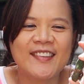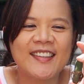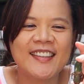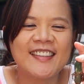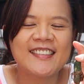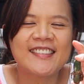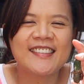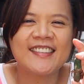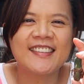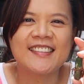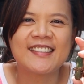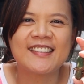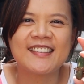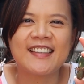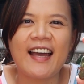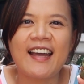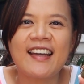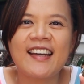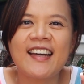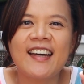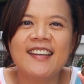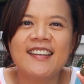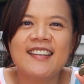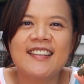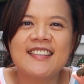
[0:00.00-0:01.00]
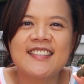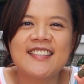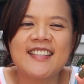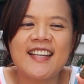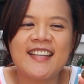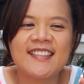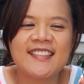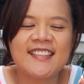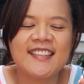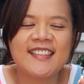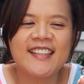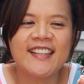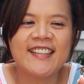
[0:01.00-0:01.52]
what this is? I cut this
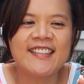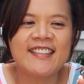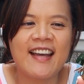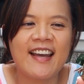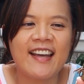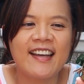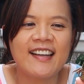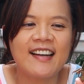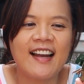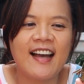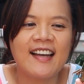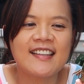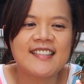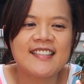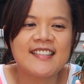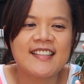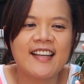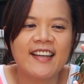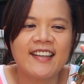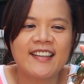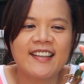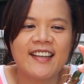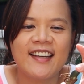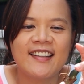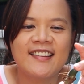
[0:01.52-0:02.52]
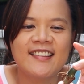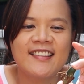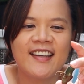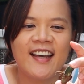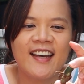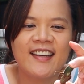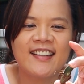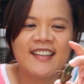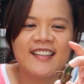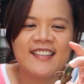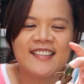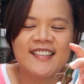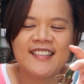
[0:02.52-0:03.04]
last night, and
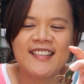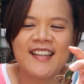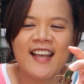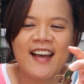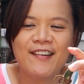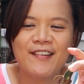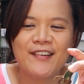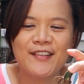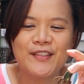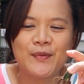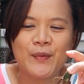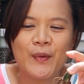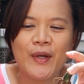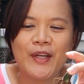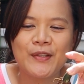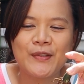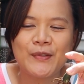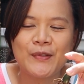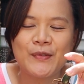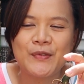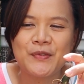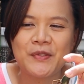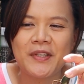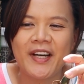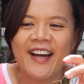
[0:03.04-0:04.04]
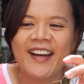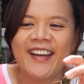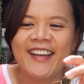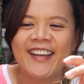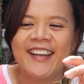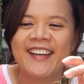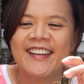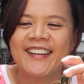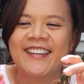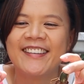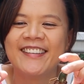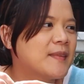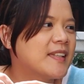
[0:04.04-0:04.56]
then now it's way too dry.
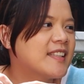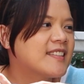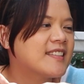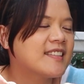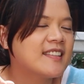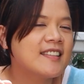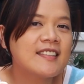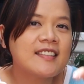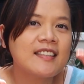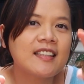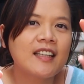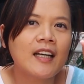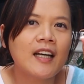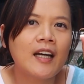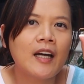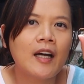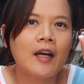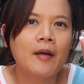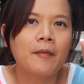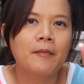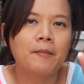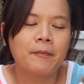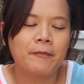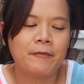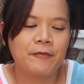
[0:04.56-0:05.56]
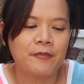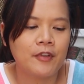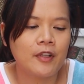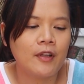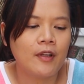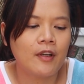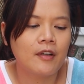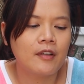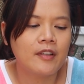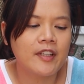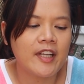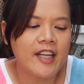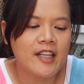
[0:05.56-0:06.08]
This is a
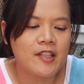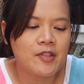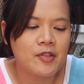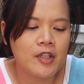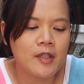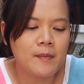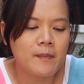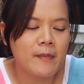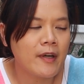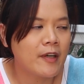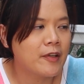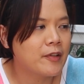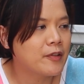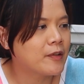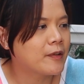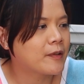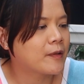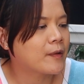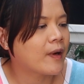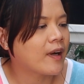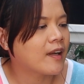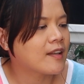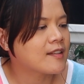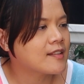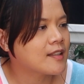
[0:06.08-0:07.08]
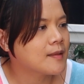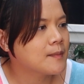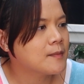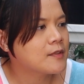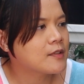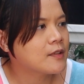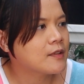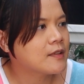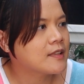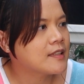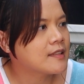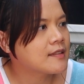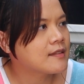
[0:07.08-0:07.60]
Philodendron Melanochrysum,
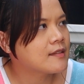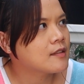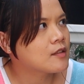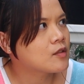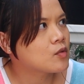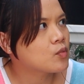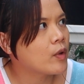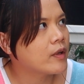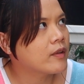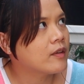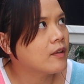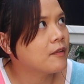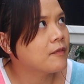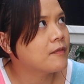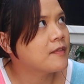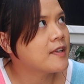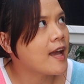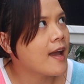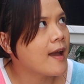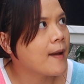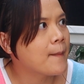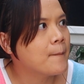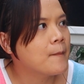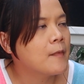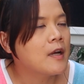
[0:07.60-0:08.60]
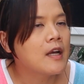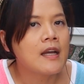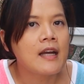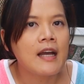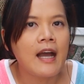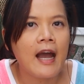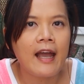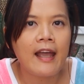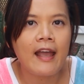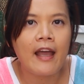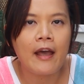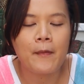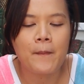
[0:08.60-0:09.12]
so this is one of them.
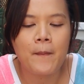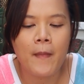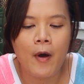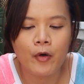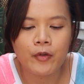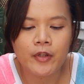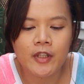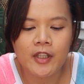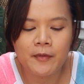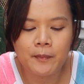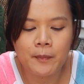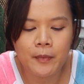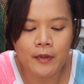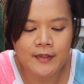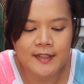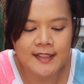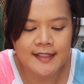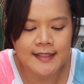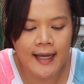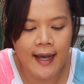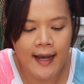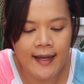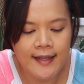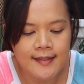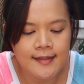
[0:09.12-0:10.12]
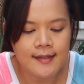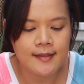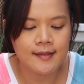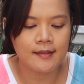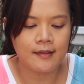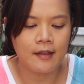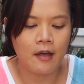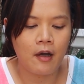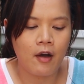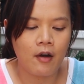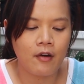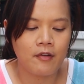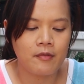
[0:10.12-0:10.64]
I have multiple size
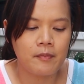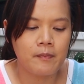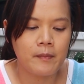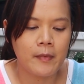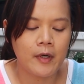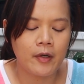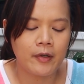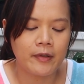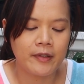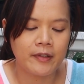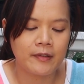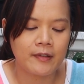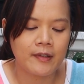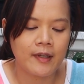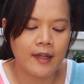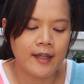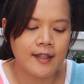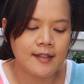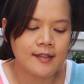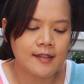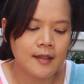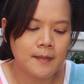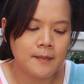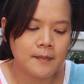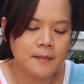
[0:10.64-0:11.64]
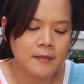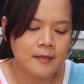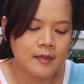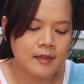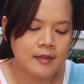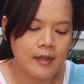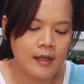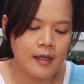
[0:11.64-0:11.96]
of Melanochrysum.